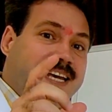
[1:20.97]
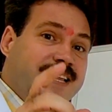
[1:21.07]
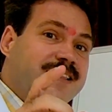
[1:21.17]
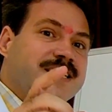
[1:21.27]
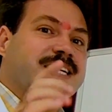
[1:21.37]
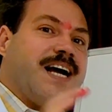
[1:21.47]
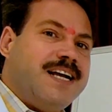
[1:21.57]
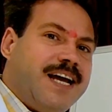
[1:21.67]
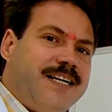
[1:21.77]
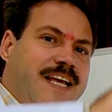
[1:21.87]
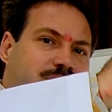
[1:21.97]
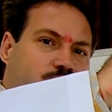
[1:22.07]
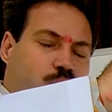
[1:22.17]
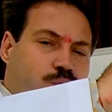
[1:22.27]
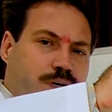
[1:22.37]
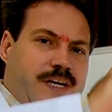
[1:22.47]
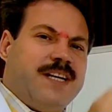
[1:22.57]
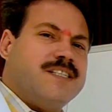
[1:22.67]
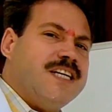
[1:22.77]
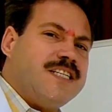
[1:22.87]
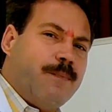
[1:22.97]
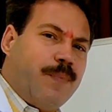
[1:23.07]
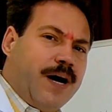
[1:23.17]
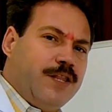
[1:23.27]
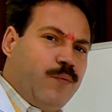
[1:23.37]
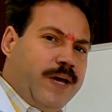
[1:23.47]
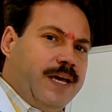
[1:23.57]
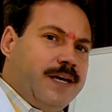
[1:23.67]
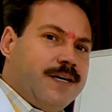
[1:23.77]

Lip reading: in this conducting zone, it is just a pathway,